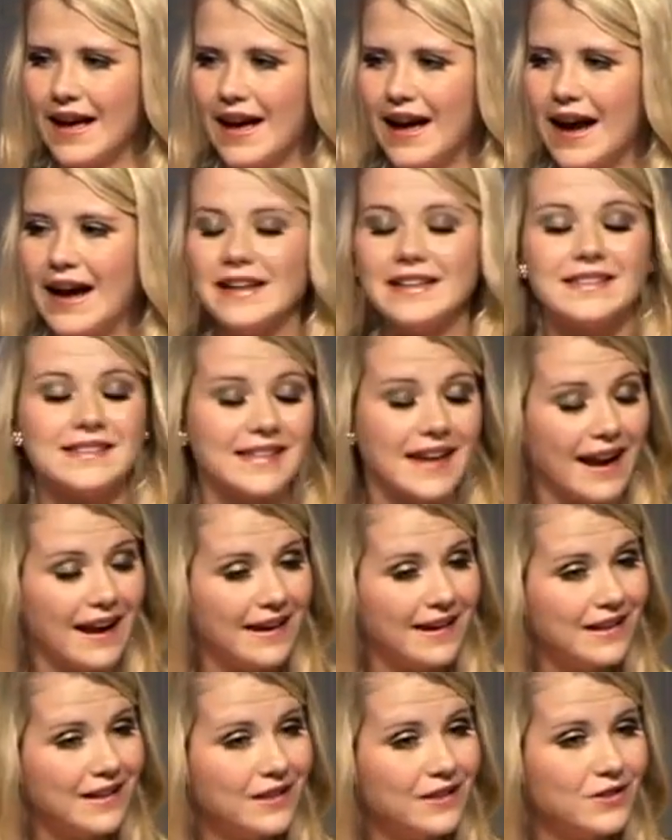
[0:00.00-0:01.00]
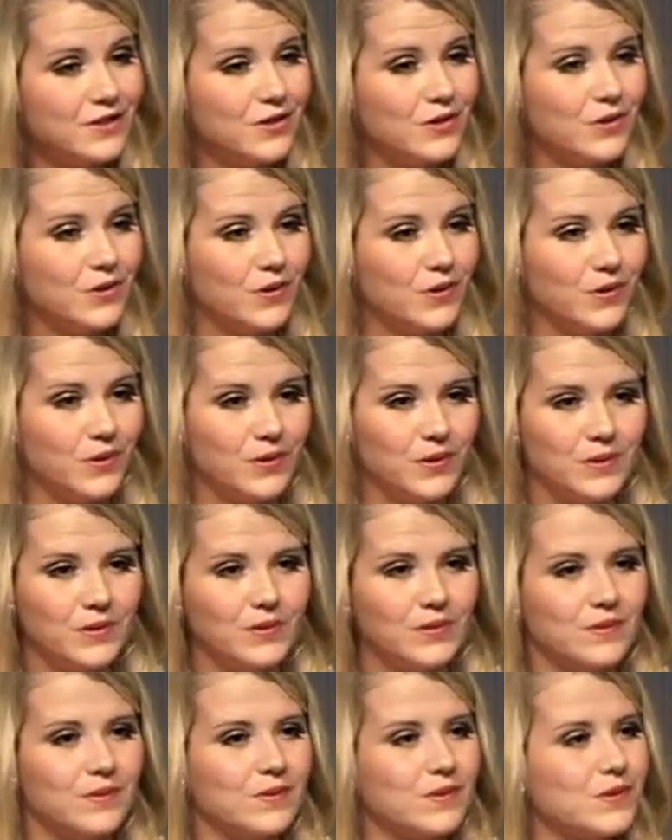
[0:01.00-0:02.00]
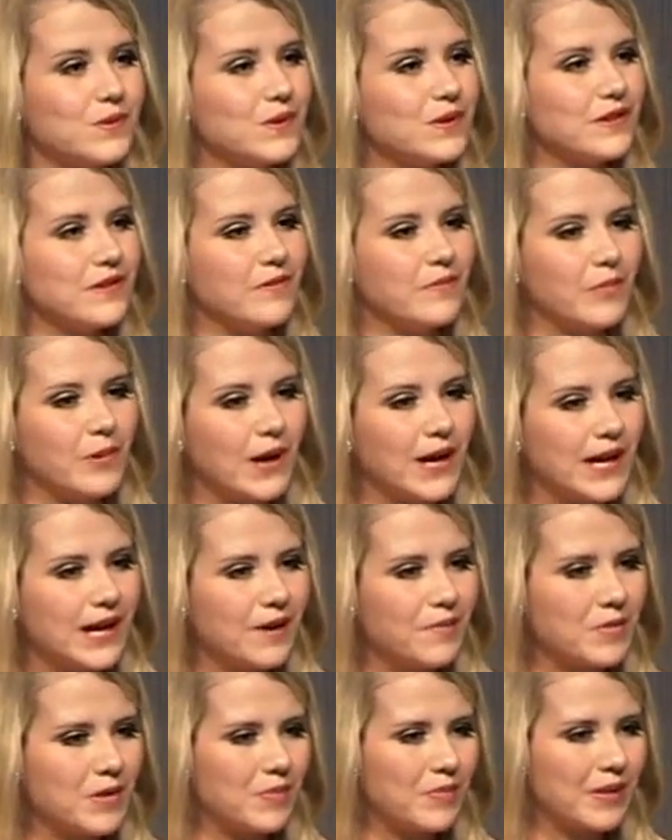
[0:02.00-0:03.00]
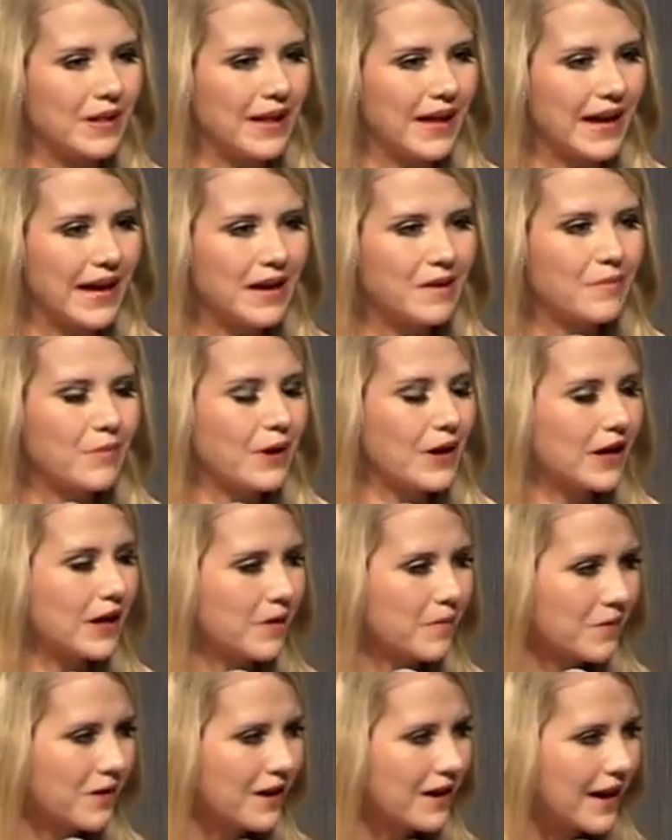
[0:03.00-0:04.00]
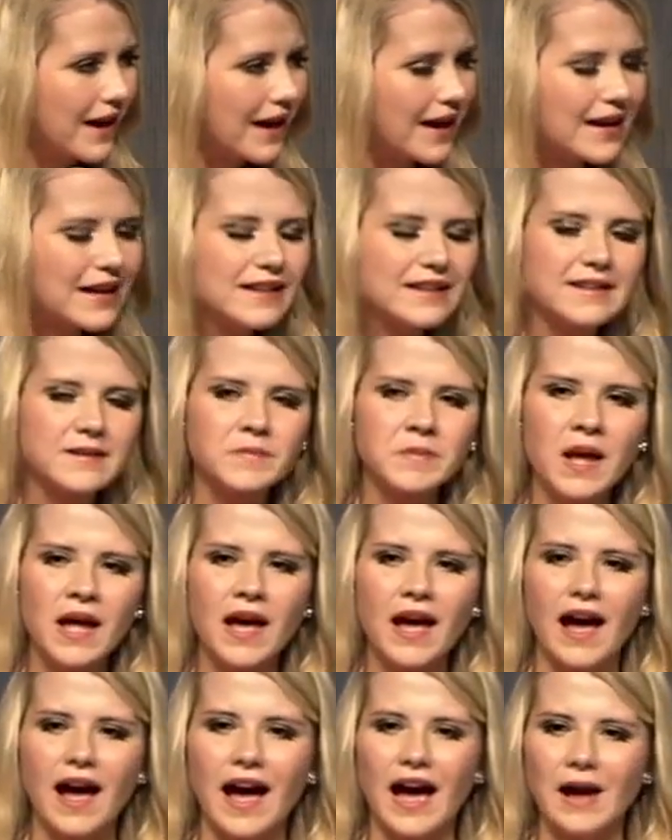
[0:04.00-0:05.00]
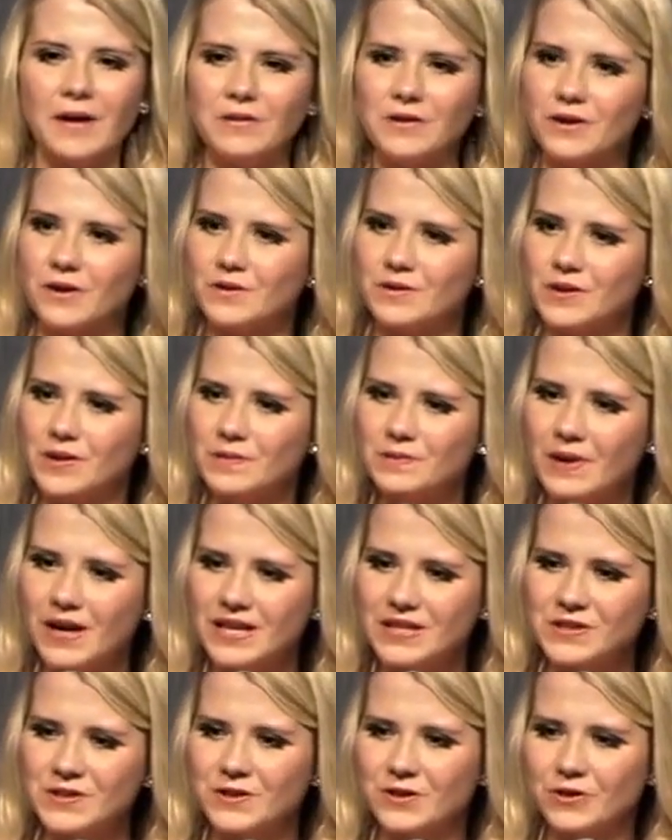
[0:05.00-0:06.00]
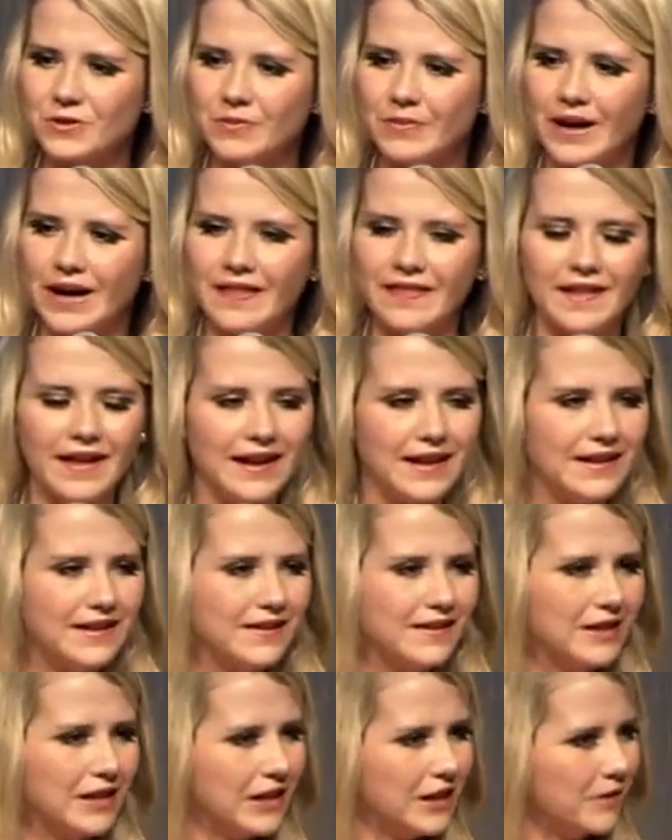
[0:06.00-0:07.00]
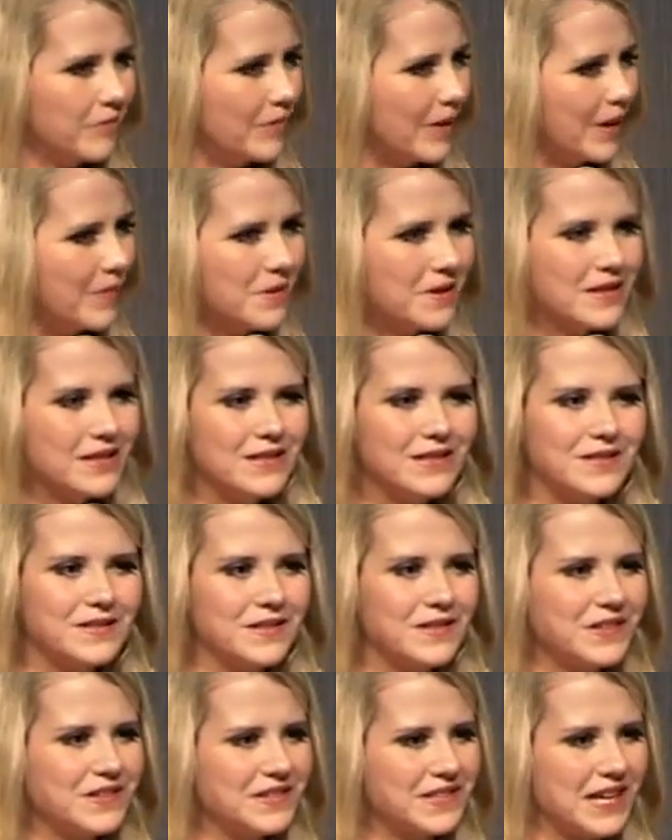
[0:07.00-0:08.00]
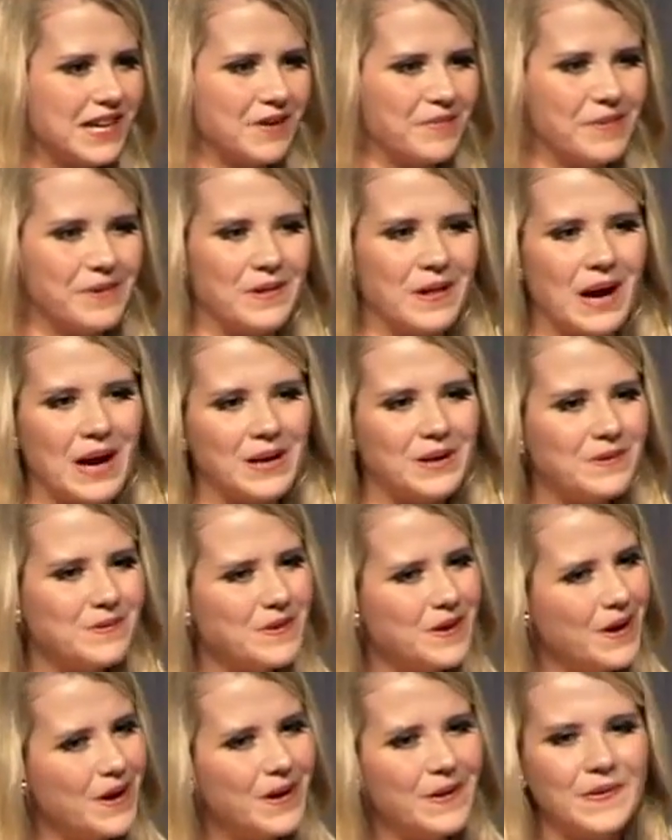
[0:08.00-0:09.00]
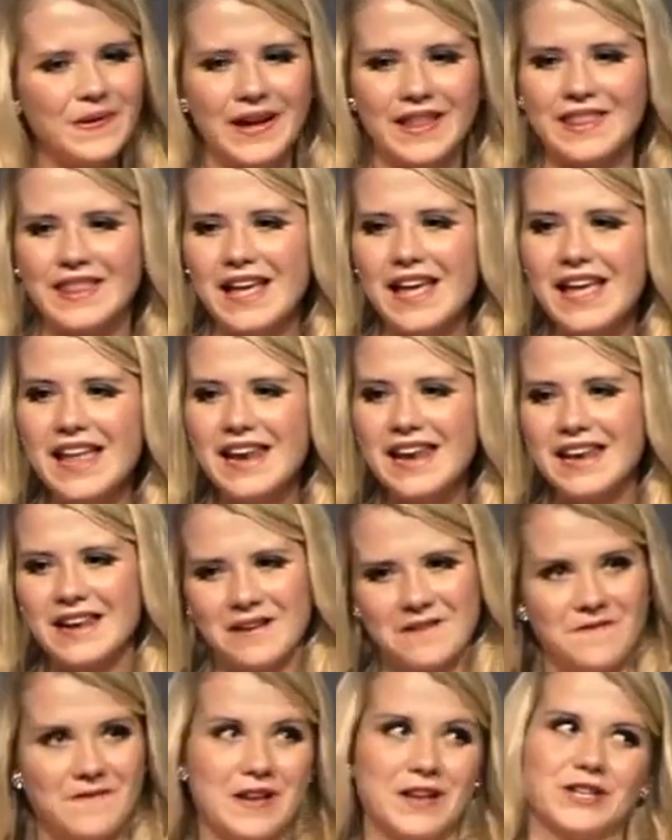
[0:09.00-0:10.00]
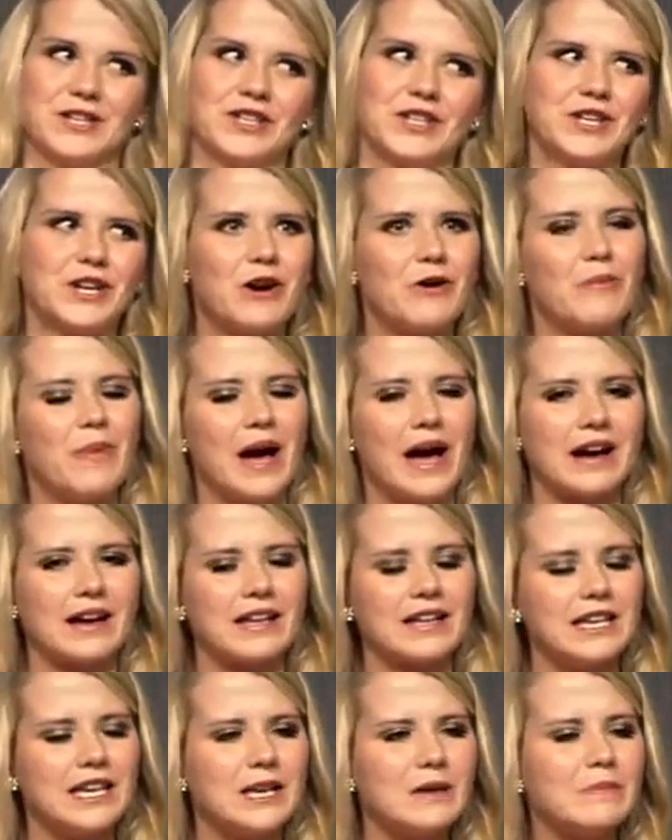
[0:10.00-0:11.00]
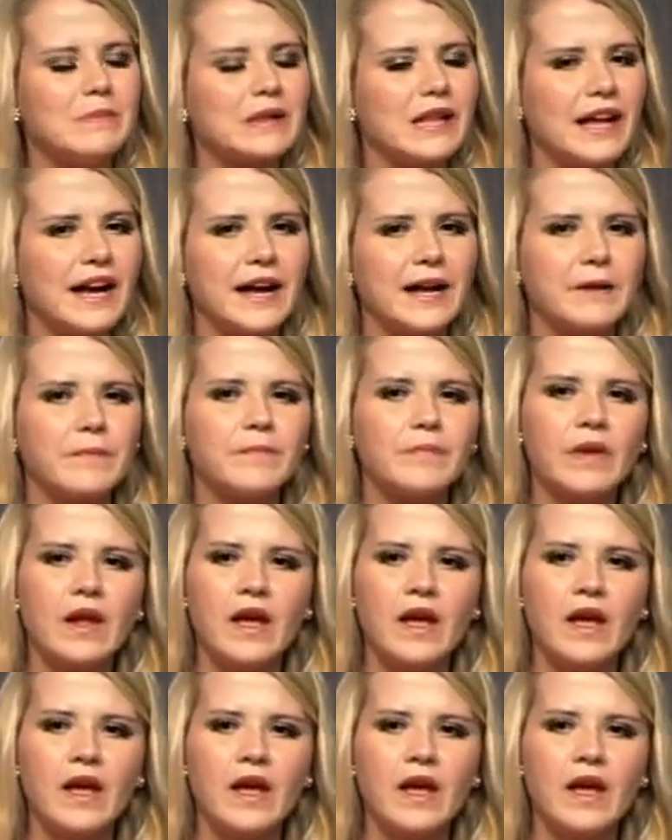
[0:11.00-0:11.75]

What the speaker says: I decided to sort of break up the plane, break up the night. I would go to the restroom and then maybe the dessert table, I don't know, and then eventually go back and keep playing.